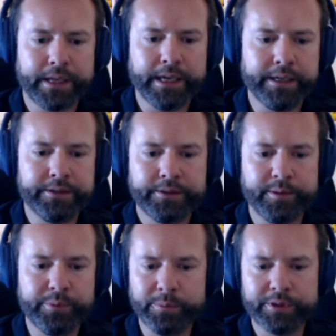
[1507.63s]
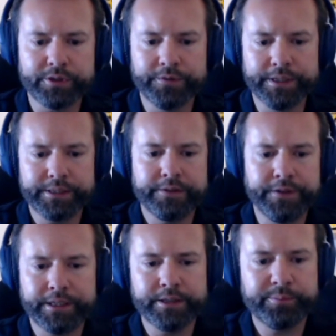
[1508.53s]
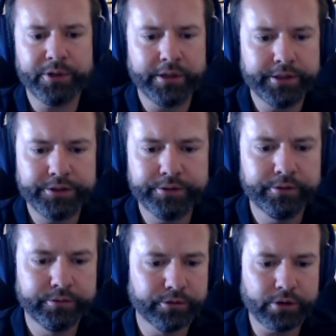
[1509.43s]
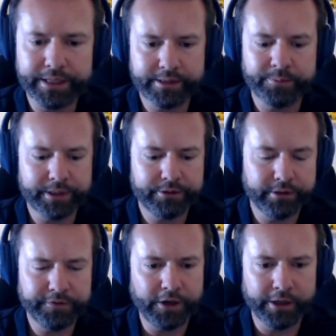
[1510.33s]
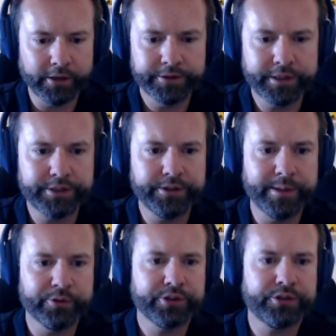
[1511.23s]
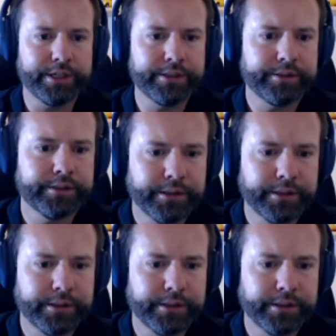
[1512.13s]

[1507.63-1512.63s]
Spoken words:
And the purpose of this effect is purely to write something to a file, just to demonstrate